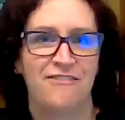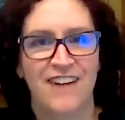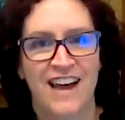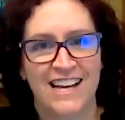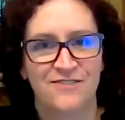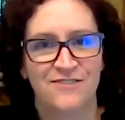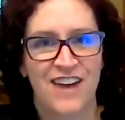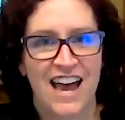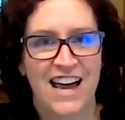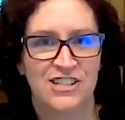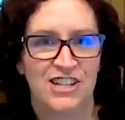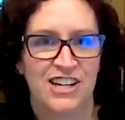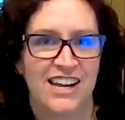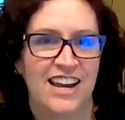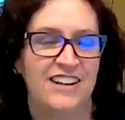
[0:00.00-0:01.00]
you got fast
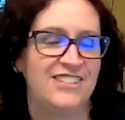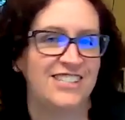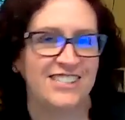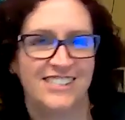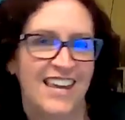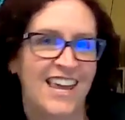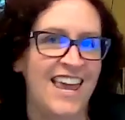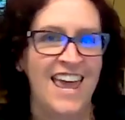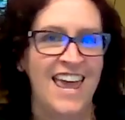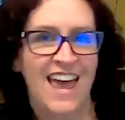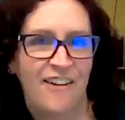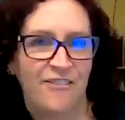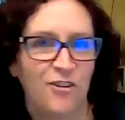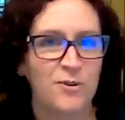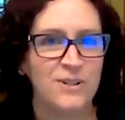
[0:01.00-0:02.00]
fashion, it's just
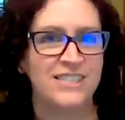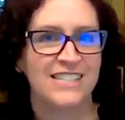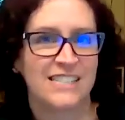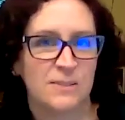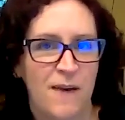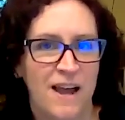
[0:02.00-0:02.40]
everyone's